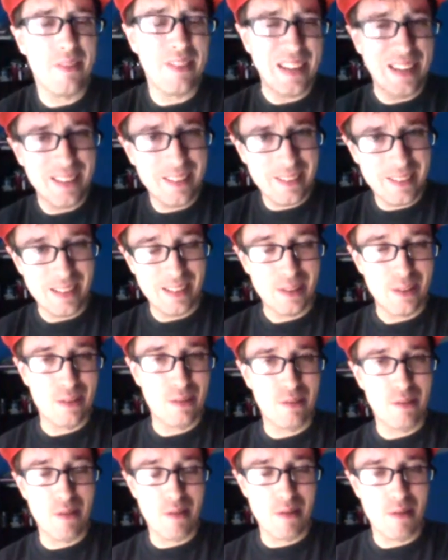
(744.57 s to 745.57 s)
I think New
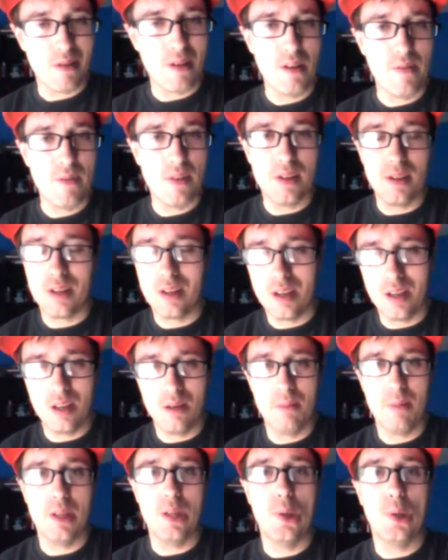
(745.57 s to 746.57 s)
Year's Eve is gonna
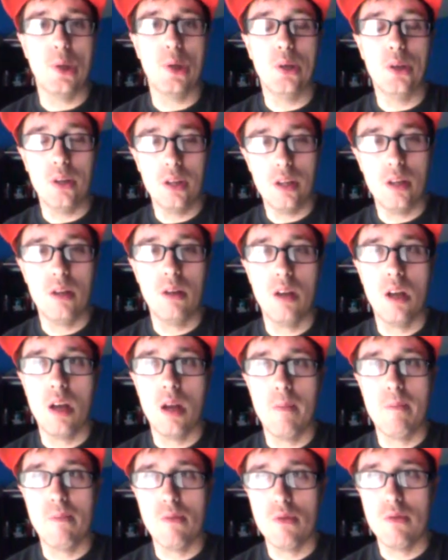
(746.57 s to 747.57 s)
be a good
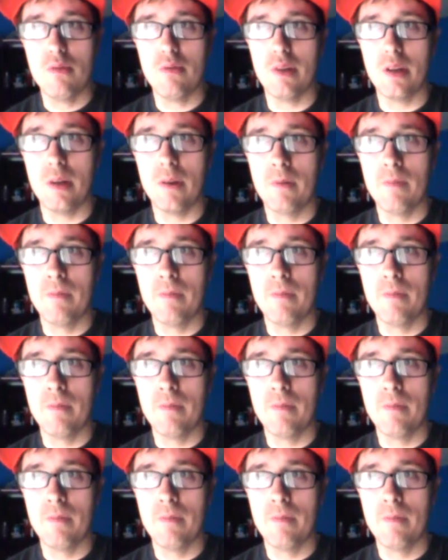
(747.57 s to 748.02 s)
movie.